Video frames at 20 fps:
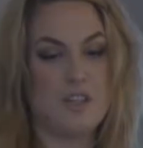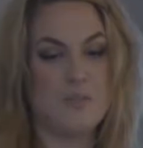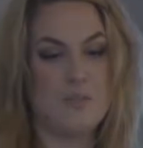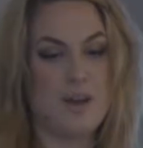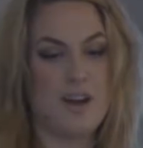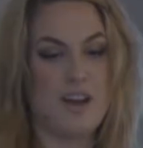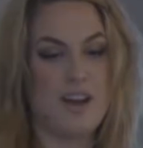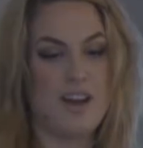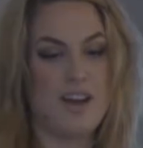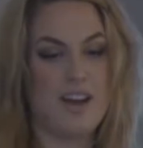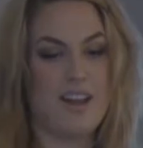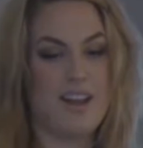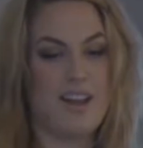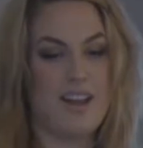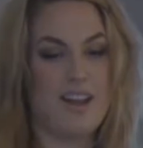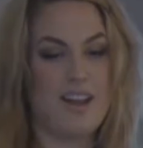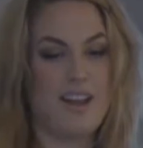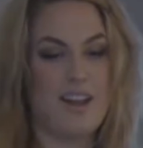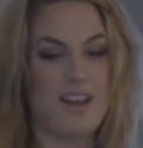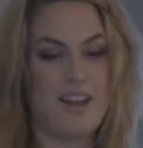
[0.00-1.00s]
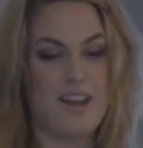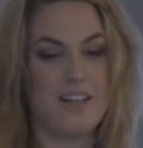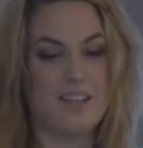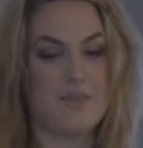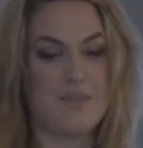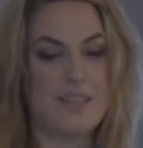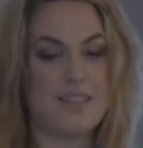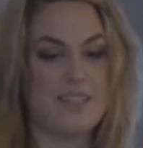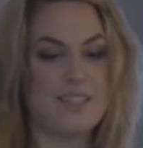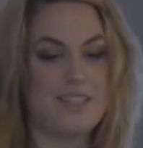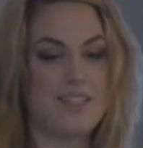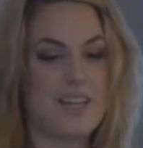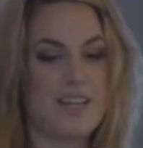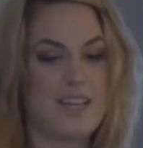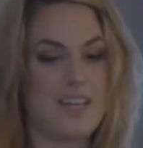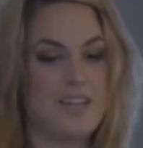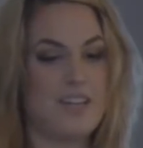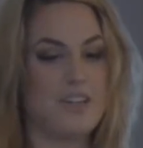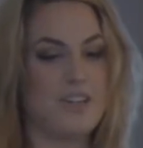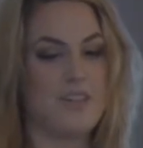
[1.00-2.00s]
but it's my
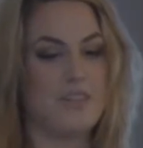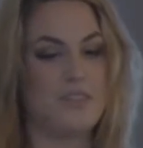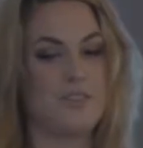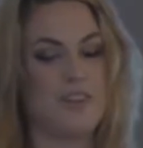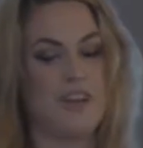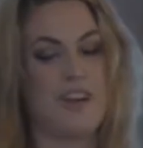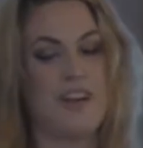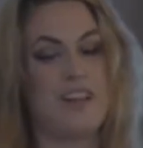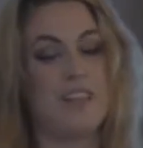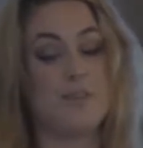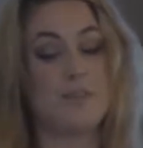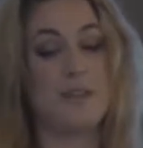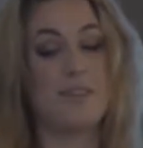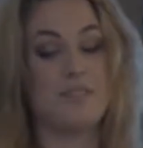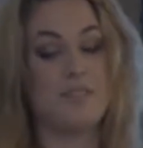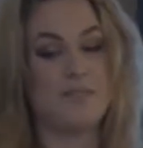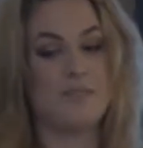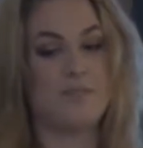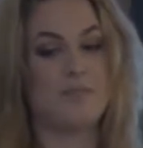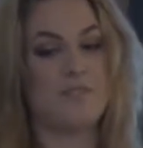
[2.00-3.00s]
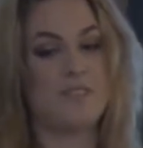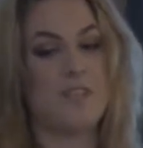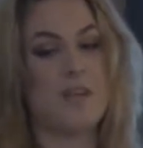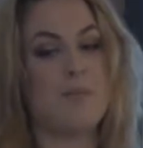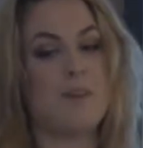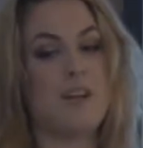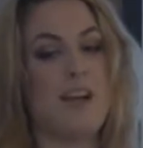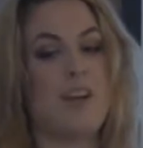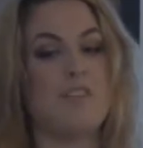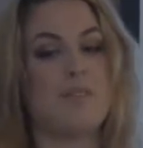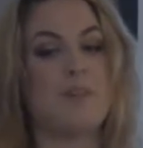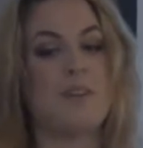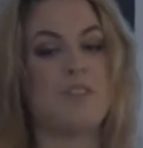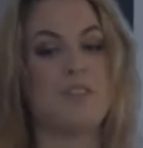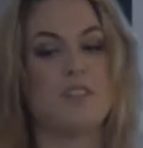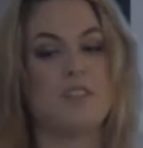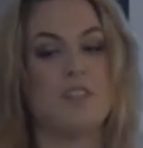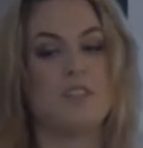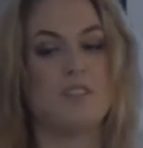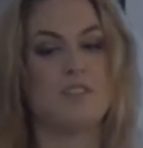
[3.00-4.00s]
second year of grad, it's my summer after my
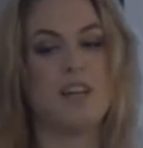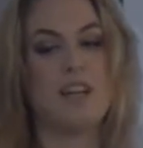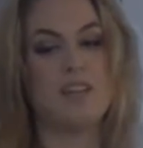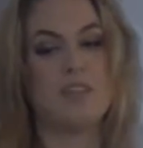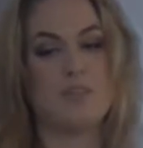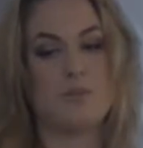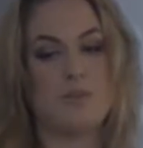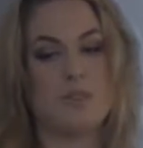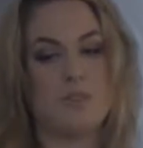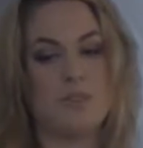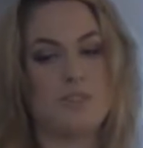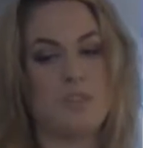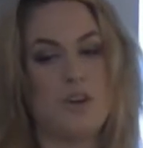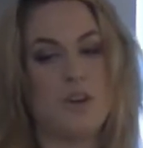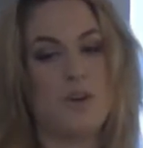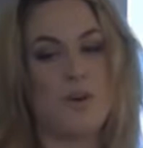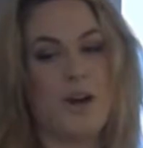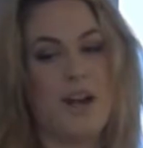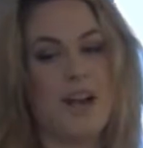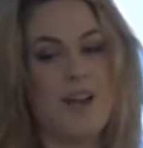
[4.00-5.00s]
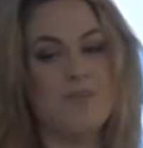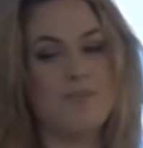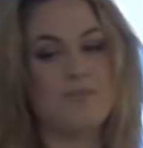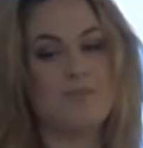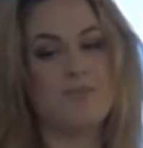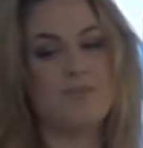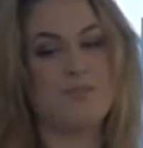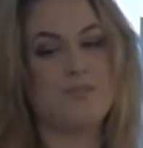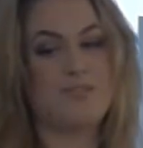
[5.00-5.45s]
first year of grad school, so I'm